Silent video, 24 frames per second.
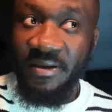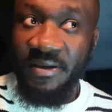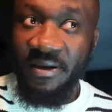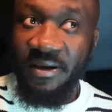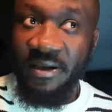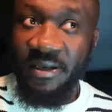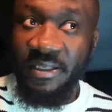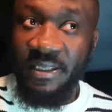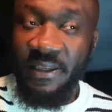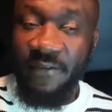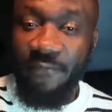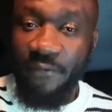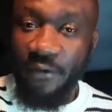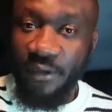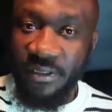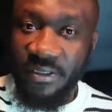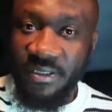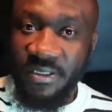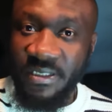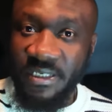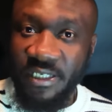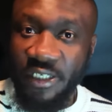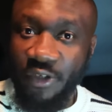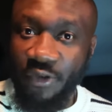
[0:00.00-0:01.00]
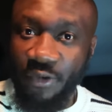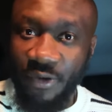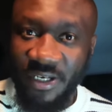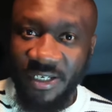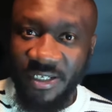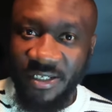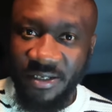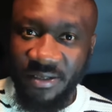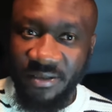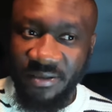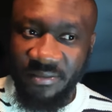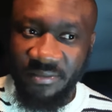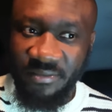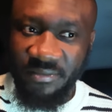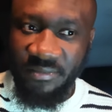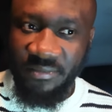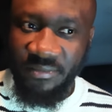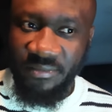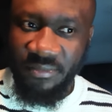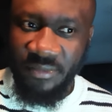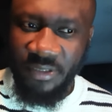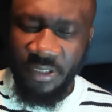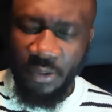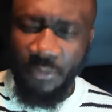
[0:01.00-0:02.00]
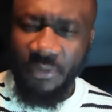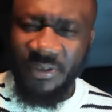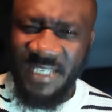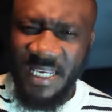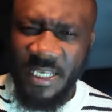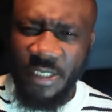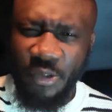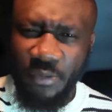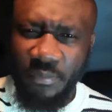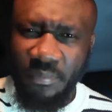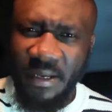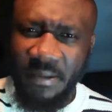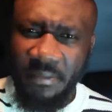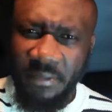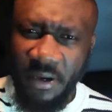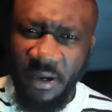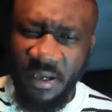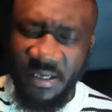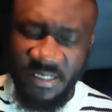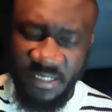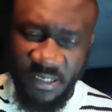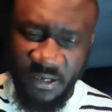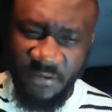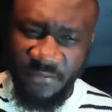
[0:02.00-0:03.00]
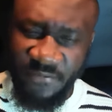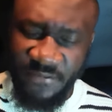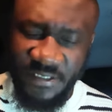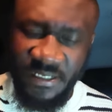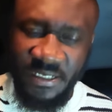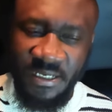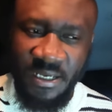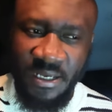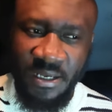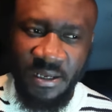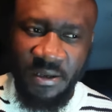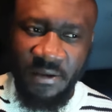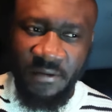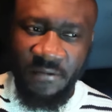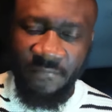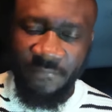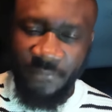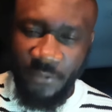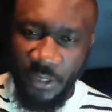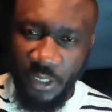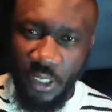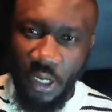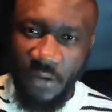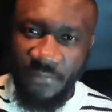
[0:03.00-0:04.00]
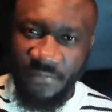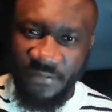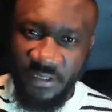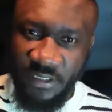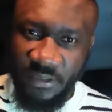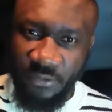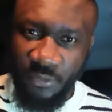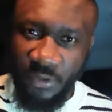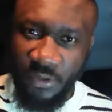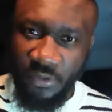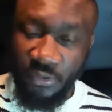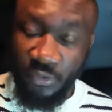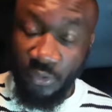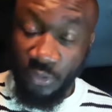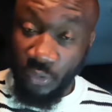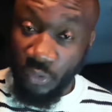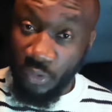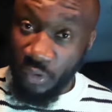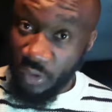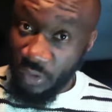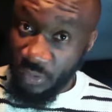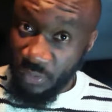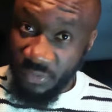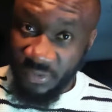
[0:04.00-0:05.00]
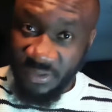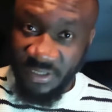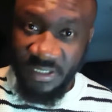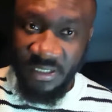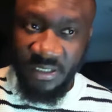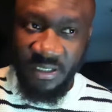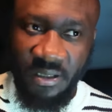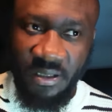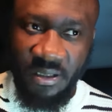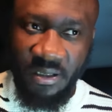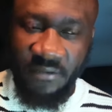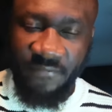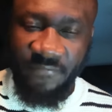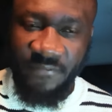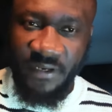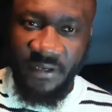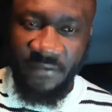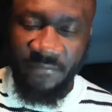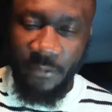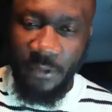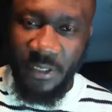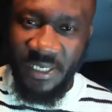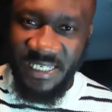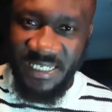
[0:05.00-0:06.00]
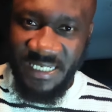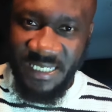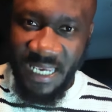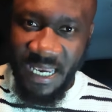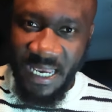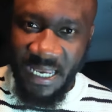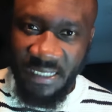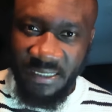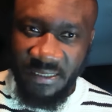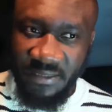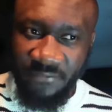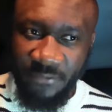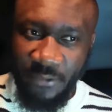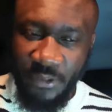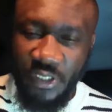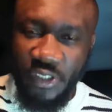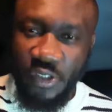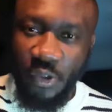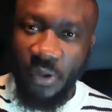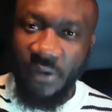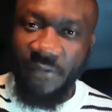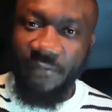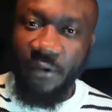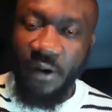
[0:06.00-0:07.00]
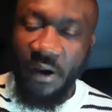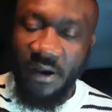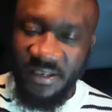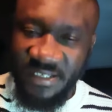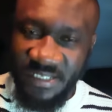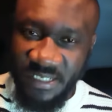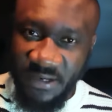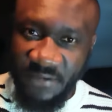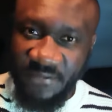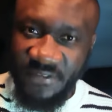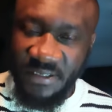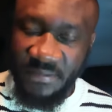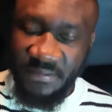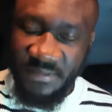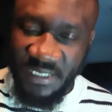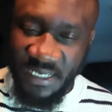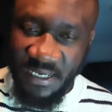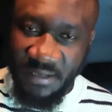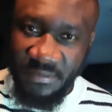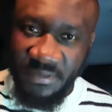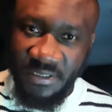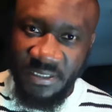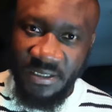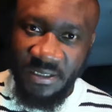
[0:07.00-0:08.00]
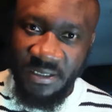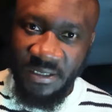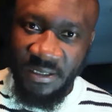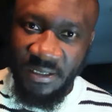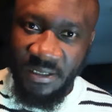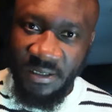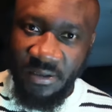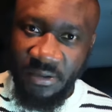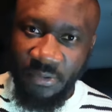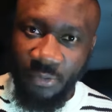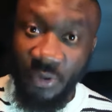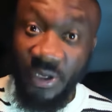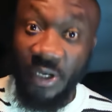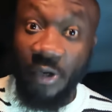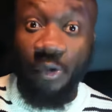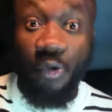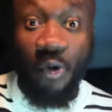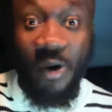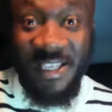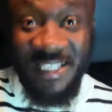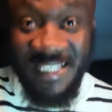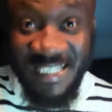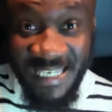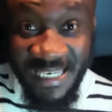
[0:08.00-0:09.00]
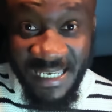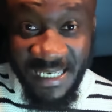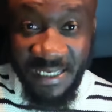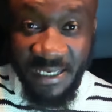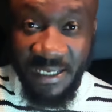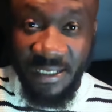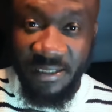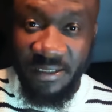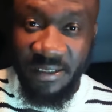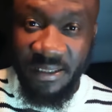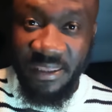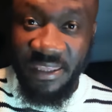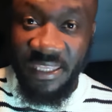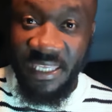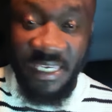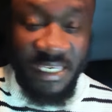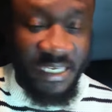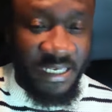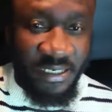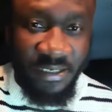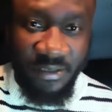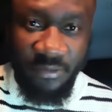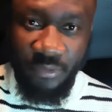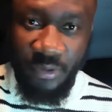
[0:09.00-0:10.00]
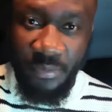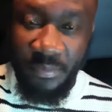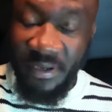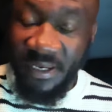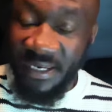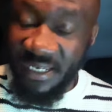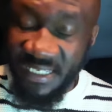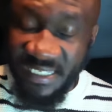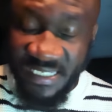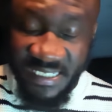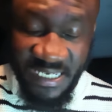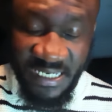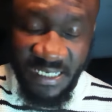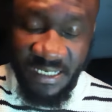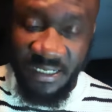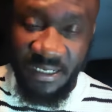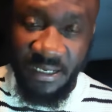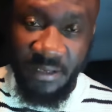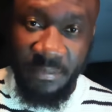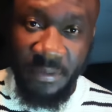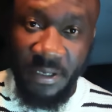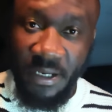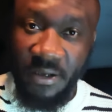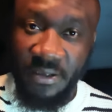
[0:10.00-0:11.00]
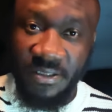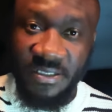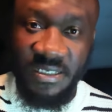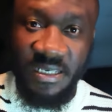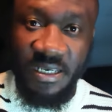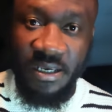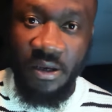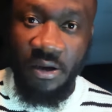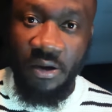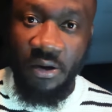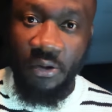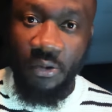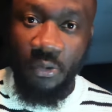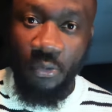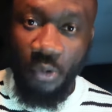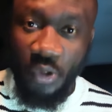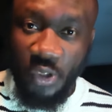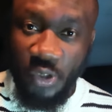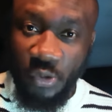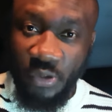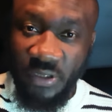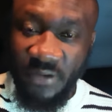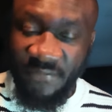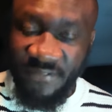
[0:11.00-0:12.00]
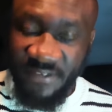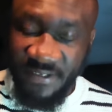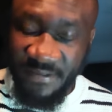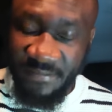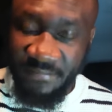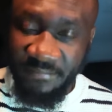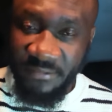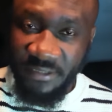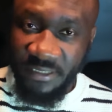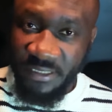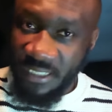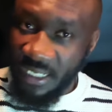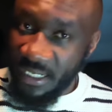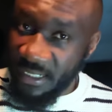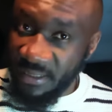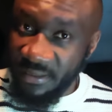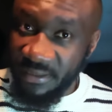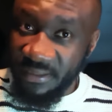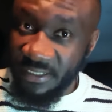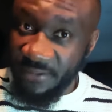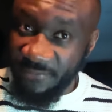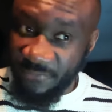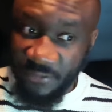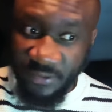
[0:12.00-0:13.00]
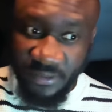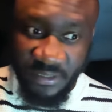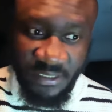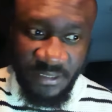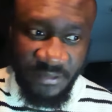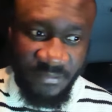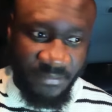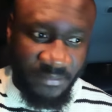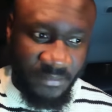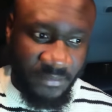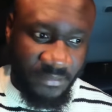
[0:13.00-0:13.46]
a different situation? Now, we tend to blame ourselves very often when the door closes, feeling very sad, very sorry for ourselves sometimes, regretting and thinking, reminiscing about what could have been done differently.